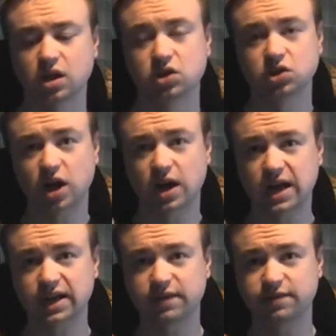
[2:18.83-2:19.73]

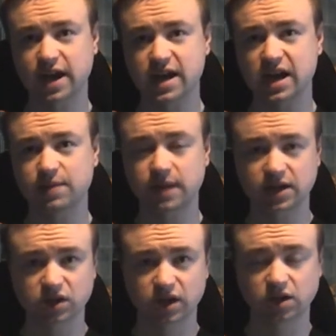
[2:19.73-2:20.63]
Starlight Cafe in
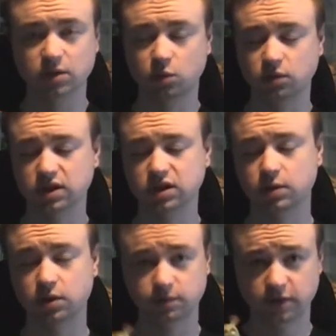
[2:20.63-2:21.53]
Magic Kingdom, Walt Disney
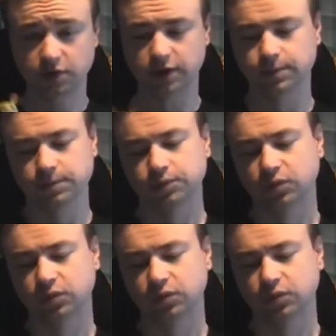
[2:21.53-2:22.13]
World, Florida,